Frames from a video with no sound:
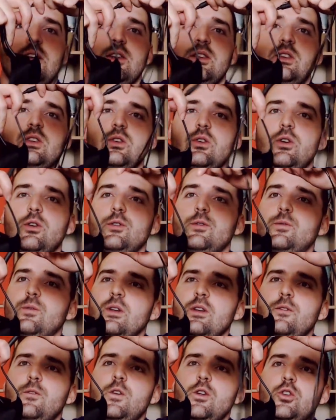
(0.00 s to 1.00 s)
sort of
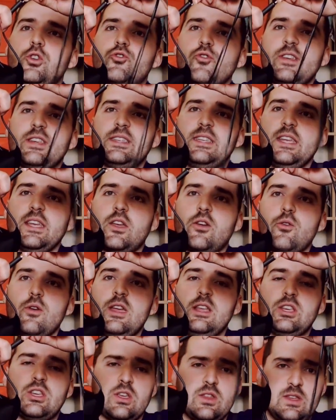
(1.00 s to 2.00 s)
futuristic
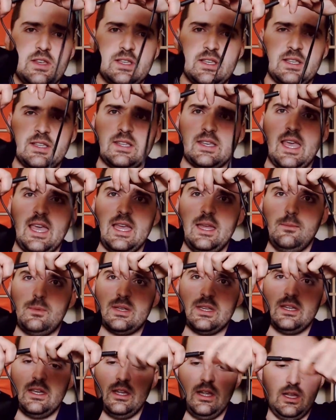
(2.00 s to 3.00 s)
creature that's escaped
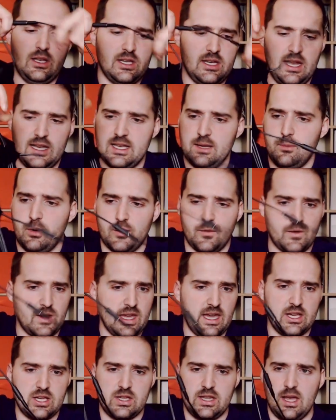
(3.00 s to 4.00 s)
a genetic
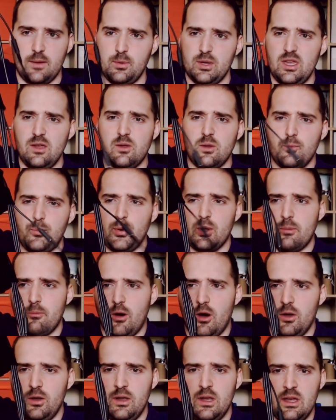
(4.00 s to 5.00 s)
modification there. But you can put them
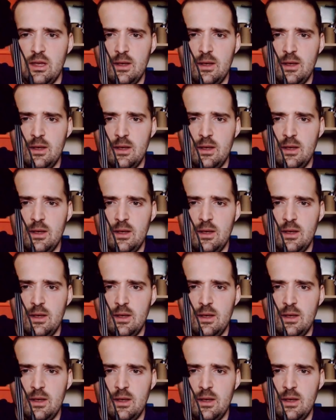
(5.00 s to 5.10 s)
on,